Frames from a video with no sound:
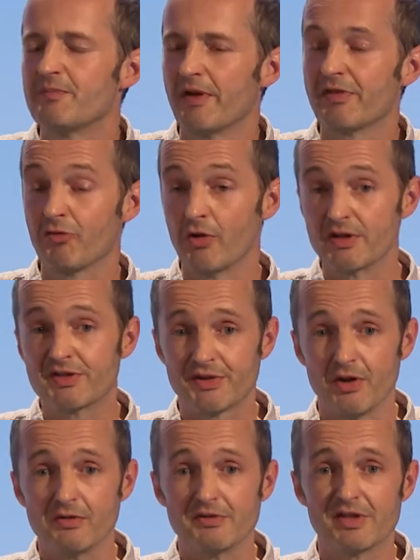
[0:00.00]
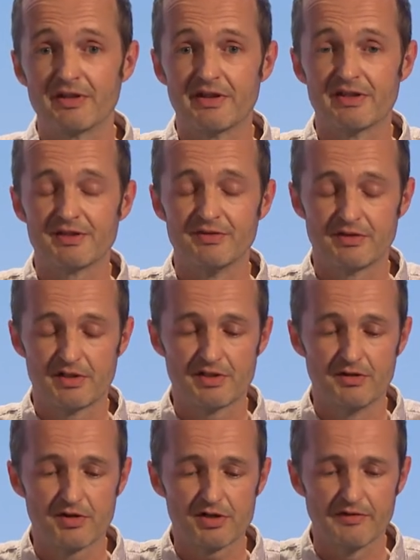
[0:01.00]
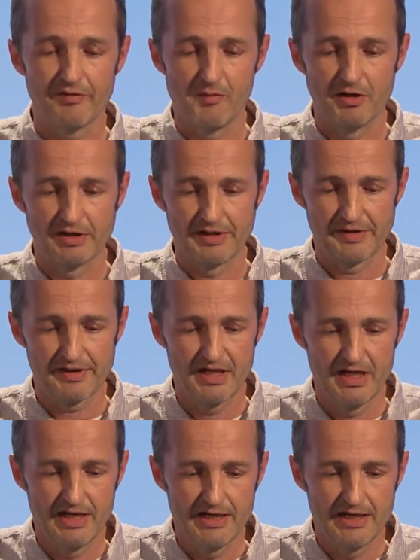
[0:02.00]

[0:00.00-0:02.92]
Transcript: by throwing stones at this, this notion of a monolith.